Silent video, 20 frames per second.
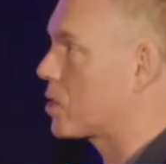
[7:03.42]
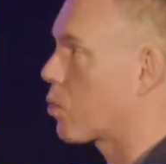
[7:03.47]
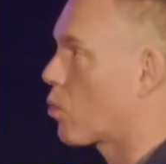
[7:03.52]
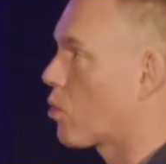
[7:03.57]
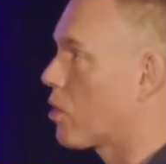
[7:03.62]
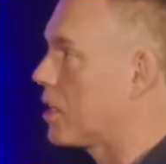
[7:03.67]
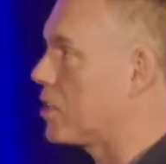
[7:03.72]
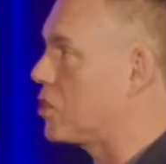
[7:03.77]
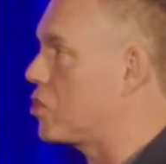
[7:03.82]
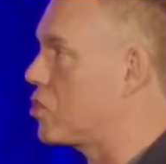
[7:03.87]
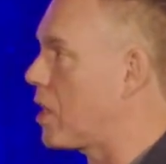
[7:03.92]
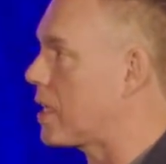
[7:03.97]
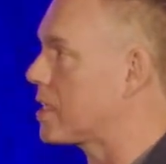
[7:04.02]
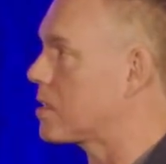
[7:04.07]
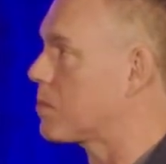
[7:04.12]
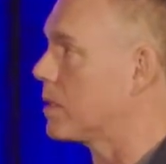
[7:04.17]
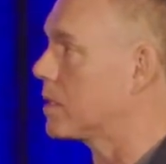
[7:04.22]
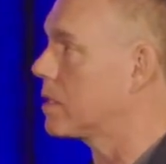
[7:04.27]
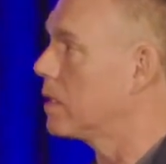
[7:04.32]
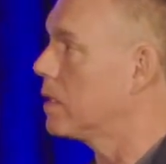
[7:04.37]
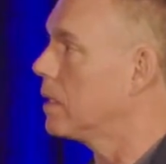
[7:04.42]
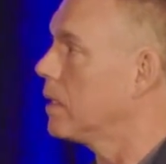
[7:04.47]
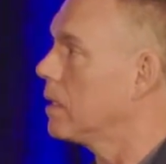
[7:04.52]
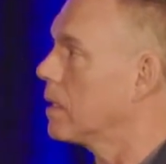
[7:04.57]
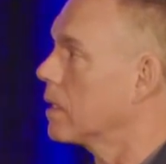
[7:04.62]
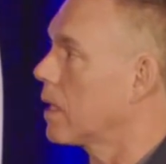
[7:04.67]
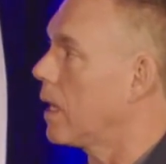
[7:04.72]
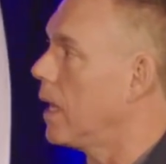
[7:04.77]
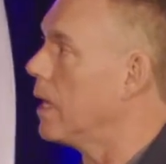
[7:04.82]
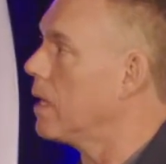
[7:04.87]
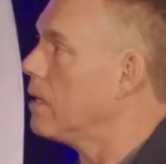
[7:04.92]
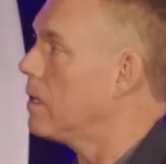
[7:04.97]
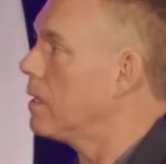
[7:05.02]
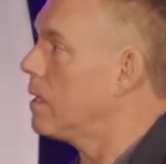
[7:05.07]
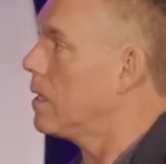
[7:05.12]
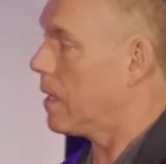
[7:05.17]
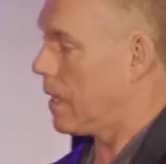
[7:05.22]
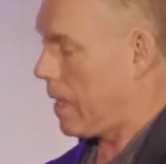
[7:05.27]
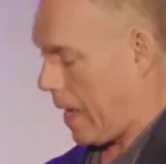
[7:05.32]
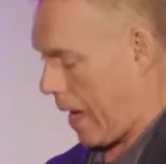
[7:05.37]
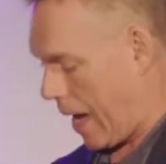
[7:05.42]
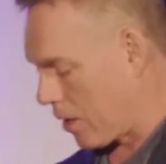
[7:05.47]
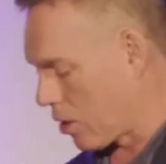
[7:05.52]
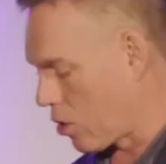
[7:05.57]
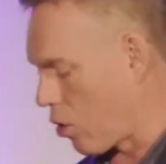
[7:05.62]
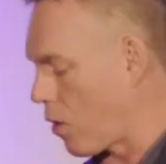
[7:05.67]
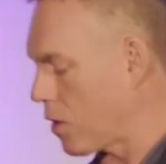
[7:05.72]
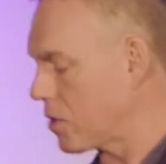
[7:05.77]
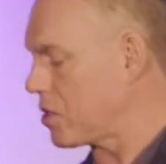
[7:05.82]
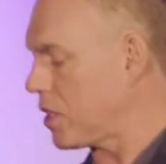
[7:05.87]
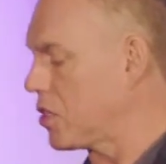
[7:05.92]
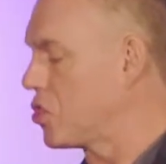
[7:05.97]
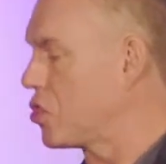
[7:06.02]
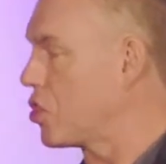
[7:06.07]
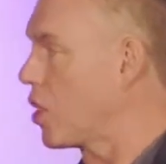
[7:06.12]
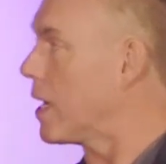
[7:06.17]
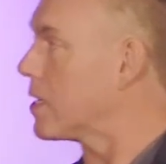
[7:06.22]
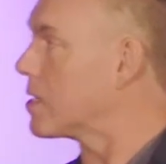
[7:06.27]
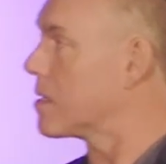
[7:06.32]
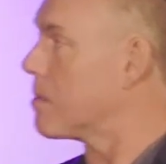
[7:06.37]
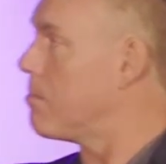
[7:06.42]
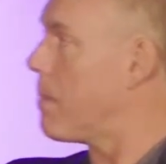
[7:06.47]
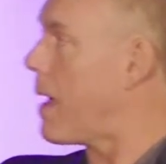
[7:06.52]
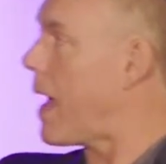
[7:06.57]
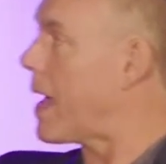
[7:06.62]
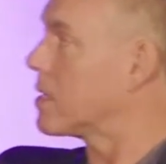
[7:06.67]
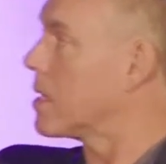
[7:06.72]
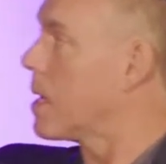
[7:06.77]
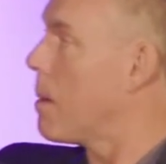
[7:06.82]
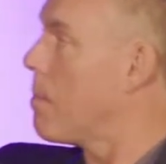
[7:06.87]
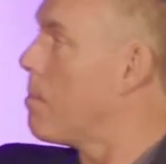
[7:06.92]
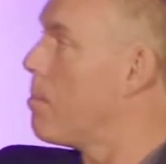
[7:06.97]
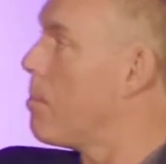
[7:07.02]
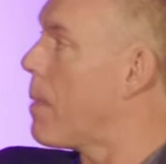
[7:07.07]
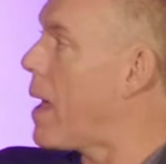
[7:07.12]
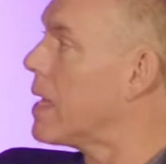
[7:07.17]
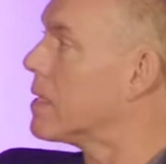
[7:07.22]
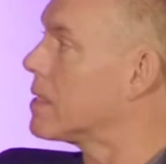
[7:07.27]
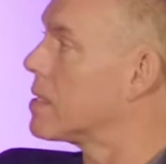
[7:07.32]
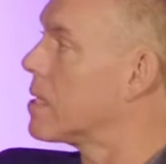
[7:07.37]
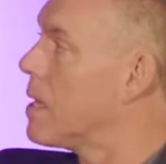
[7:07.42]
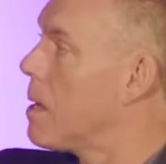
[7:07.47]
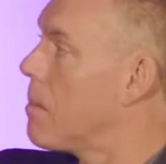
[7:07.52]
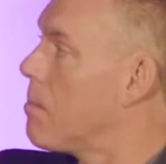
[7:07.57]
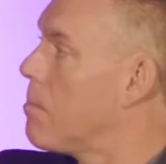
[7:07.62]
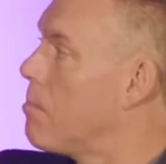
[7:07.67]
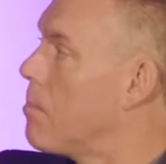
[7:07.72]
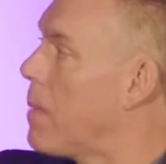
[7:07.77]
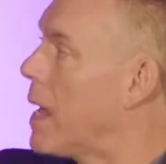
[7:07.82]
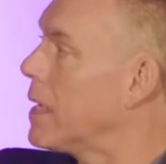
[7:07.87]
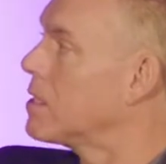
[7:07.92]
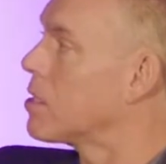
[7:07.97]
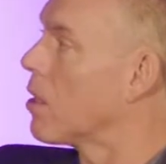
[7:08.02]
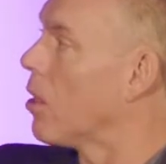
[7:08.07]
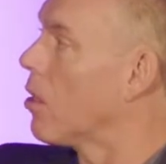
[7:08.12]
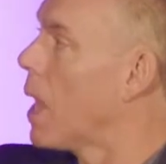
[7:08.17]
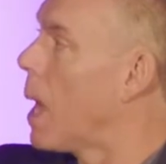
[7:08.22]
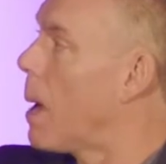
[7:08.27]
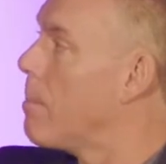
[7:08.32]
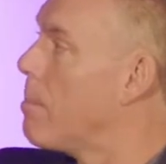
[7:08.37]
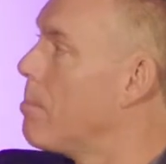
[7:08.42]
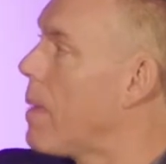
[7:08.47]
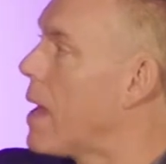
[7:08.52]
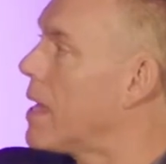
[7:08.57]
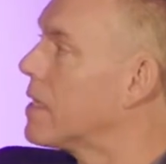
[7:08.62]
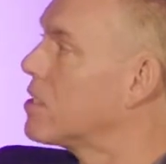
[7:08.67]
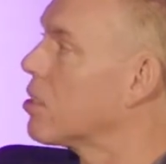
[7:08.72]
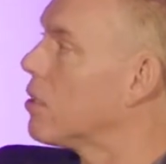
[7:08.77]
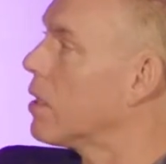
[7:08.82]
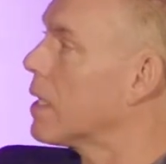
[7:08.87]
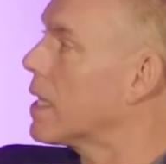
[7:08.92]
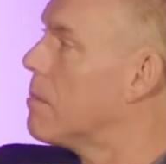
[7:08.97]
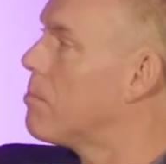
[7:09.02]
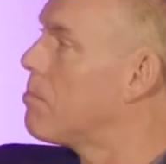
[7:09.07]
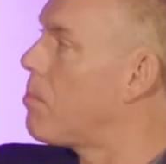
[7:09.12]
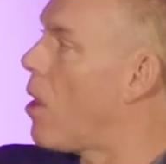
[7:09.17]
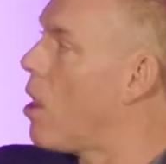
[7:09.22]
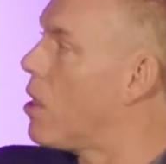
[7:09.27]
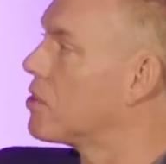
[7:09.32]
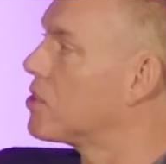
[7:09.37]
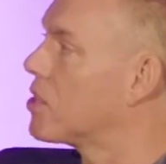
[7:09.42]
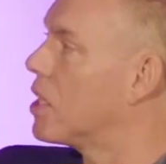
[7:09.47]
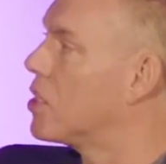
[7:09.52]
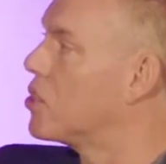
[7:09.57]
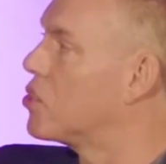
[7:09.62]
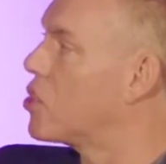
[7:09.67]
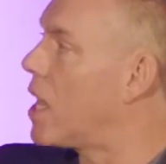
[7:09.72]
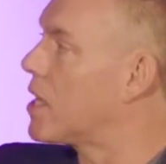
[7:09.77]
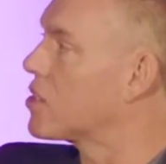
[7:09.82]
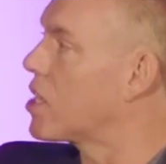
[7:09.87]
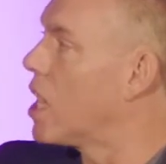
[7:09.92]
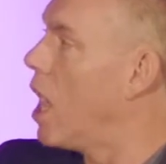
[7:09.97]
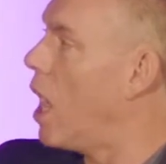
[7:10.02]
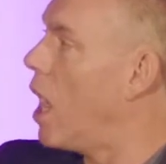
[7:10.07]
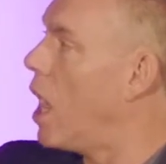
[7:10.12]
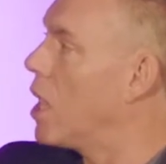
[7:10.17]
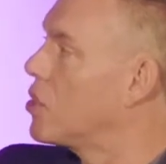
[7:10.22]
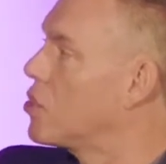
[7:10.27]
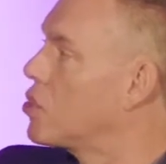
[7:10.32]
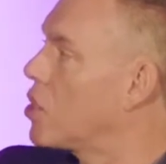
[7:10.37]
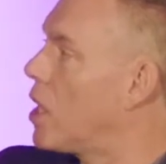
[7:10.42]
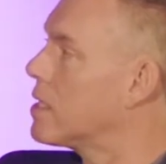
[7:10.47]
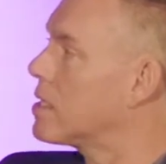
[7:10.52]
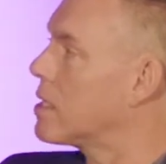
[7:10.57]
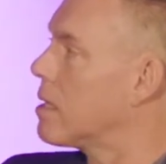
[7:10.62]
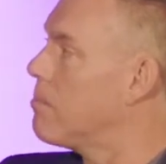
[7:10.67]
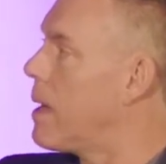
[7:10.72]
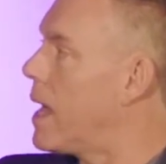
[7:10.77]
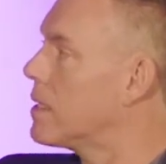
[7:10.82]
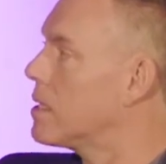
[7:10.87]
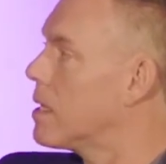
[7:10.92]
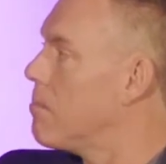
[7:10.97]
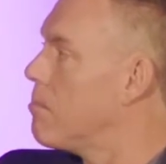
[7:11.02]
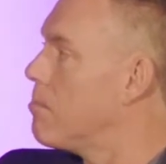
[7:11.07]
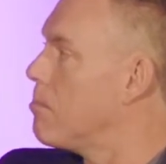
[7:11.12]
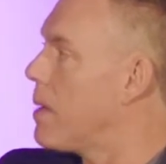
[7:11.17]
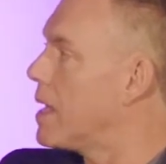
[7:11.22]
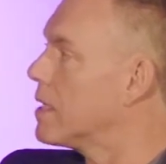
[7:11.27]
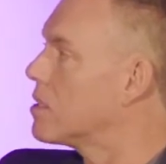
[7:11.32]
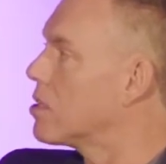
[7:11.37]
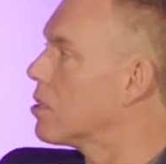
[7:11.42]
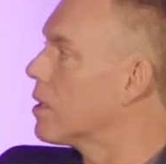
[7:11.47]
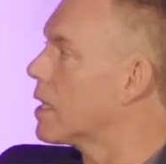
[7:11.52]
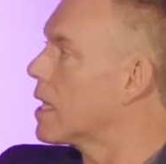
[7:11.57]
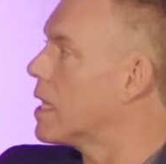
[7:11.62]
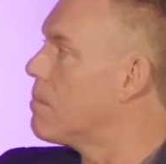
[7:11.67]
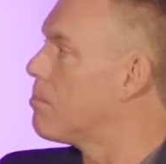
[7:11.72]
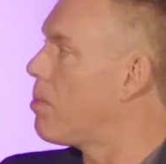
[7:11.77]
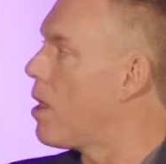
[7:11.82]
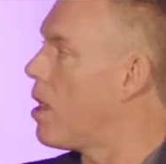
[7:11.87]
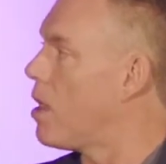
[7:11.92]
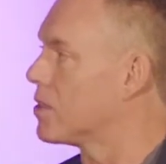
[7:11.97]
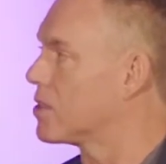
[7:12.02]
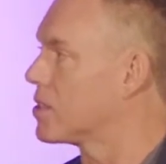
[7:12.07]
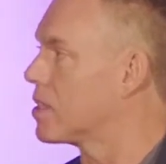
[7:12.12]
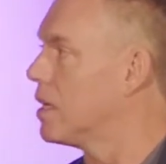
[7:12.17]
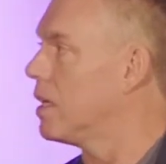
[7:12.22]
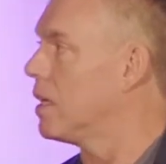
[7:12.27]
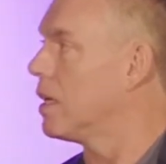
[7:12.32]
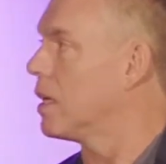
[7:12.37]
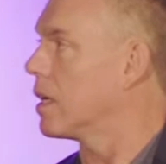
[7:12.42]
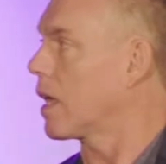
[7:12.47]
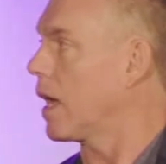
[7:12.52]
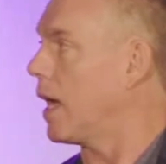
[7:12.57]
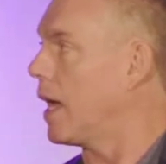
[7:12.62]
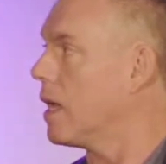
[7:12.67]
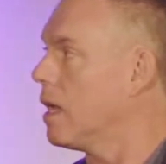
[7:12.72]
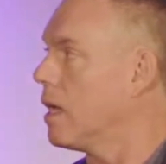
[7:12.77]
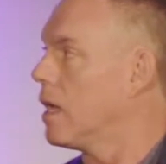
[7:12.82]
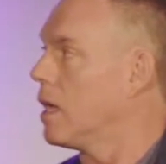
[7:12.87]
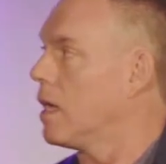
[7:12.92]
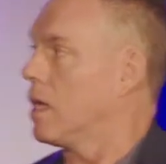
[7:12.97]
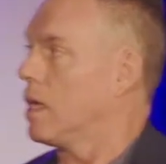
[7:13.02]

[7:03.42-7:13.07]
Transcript: this word adjustment. Okay? And of course, adjust meant, meant, mental, mental impulse, adjust, adjust meant mental impulse. Okay?